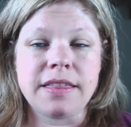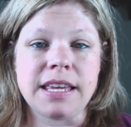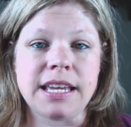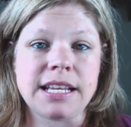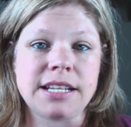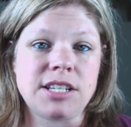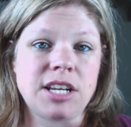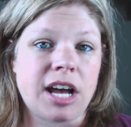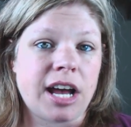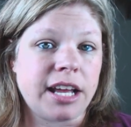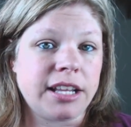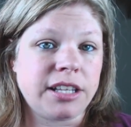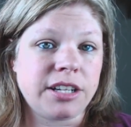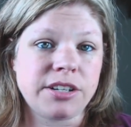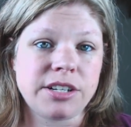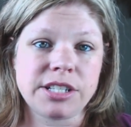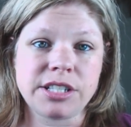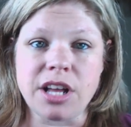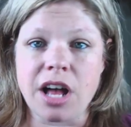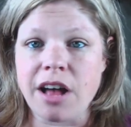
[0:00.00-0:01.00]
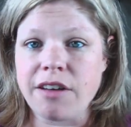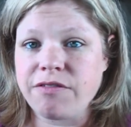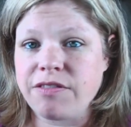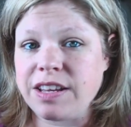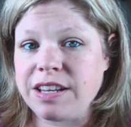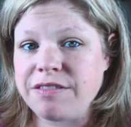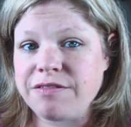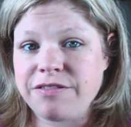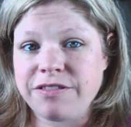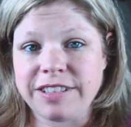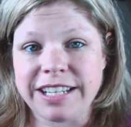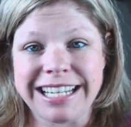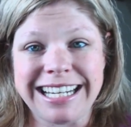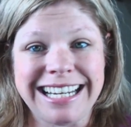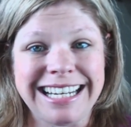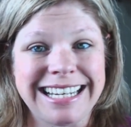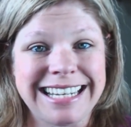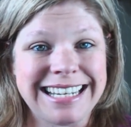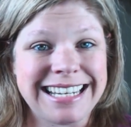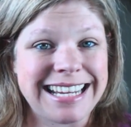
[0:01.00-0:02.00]
The toddler is often
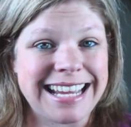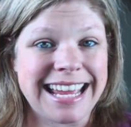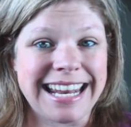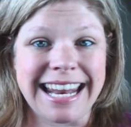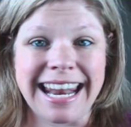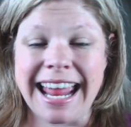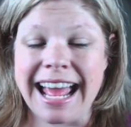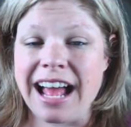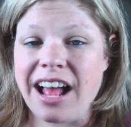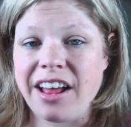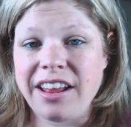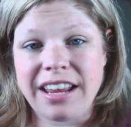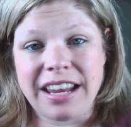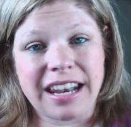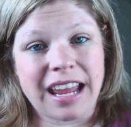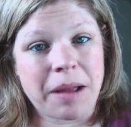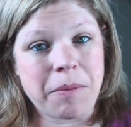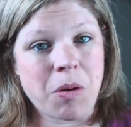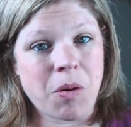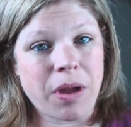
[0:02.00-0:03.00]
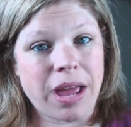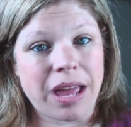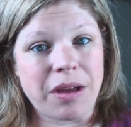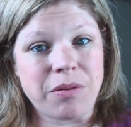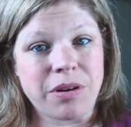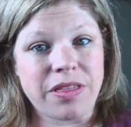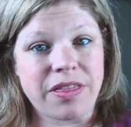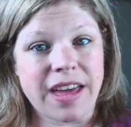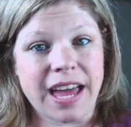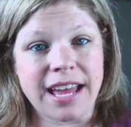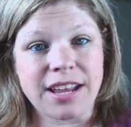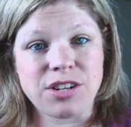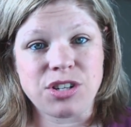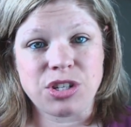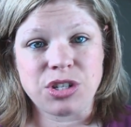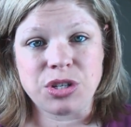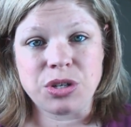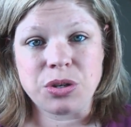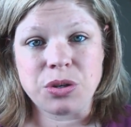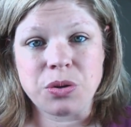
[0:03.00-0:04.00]
flitting in and out, and I'm okay with
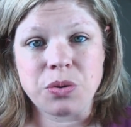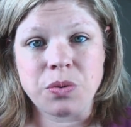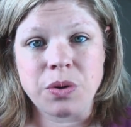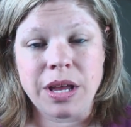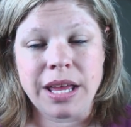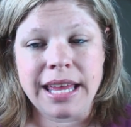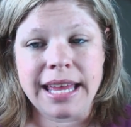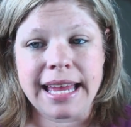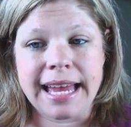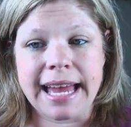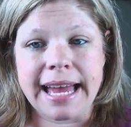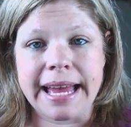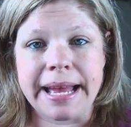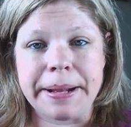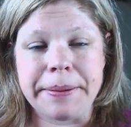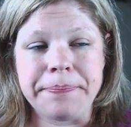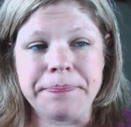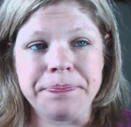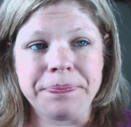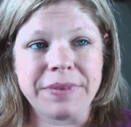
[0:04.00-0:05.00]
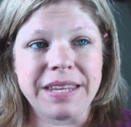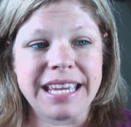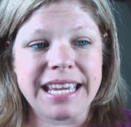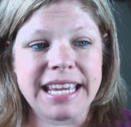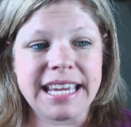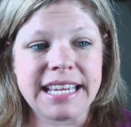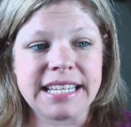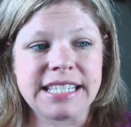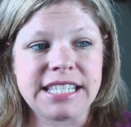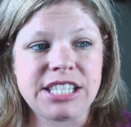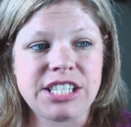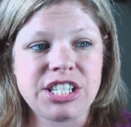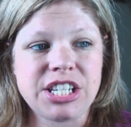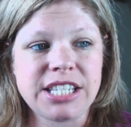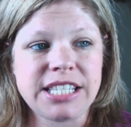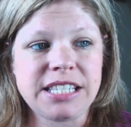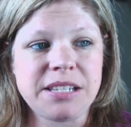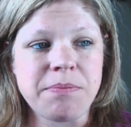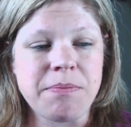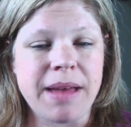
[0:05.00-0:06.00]
that too. Um, it's
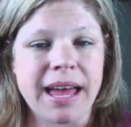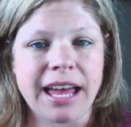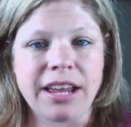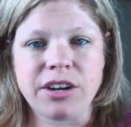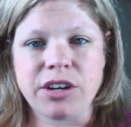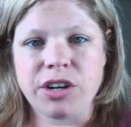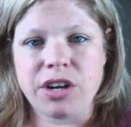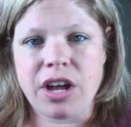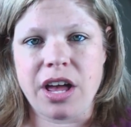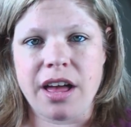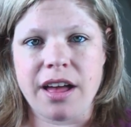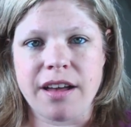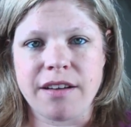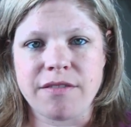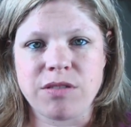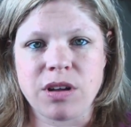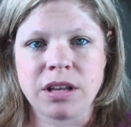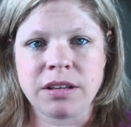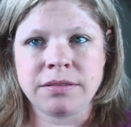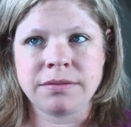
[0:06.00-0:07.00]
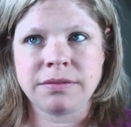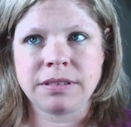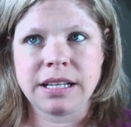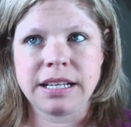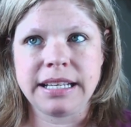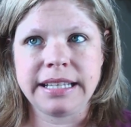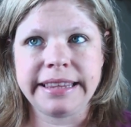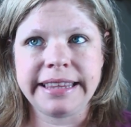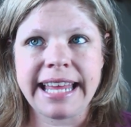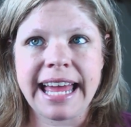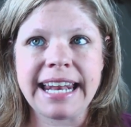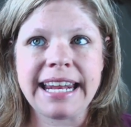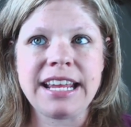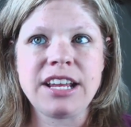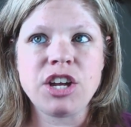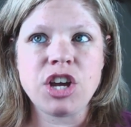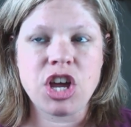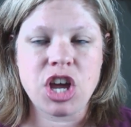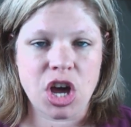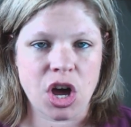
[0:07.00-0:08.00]
just a matter of
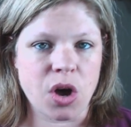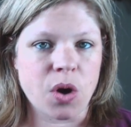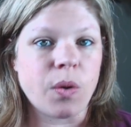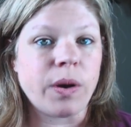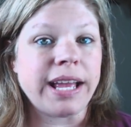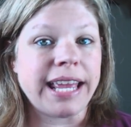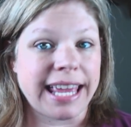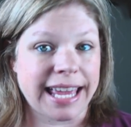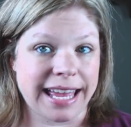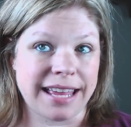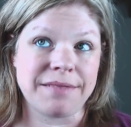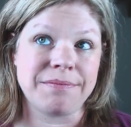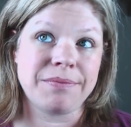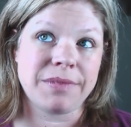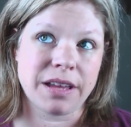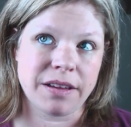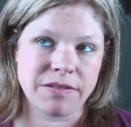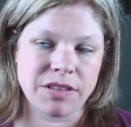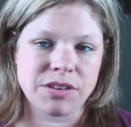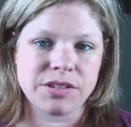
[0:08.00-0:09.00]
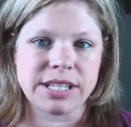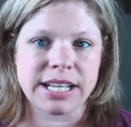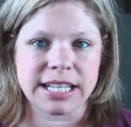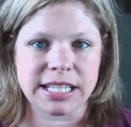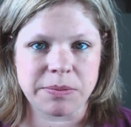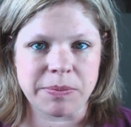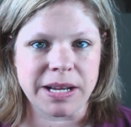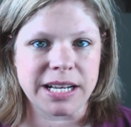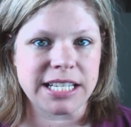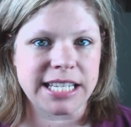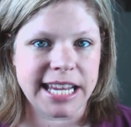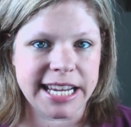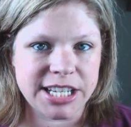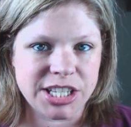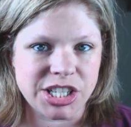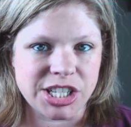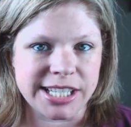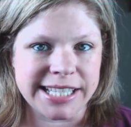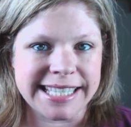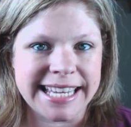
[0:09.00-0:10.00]
letting go again of those
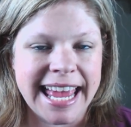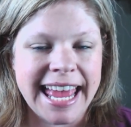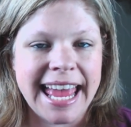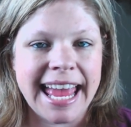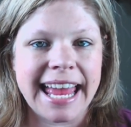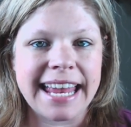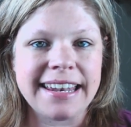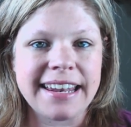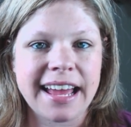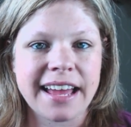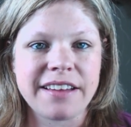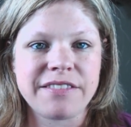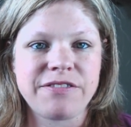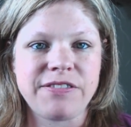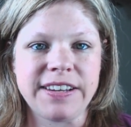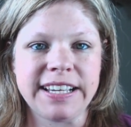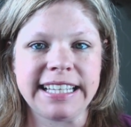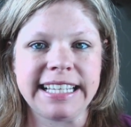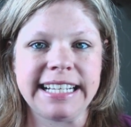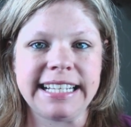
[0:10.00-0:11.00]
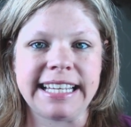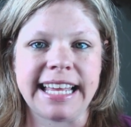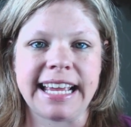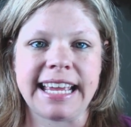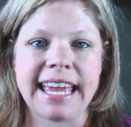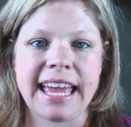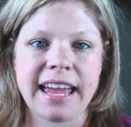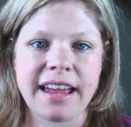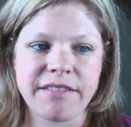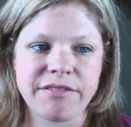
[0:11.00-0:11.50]
expectations and not feeling like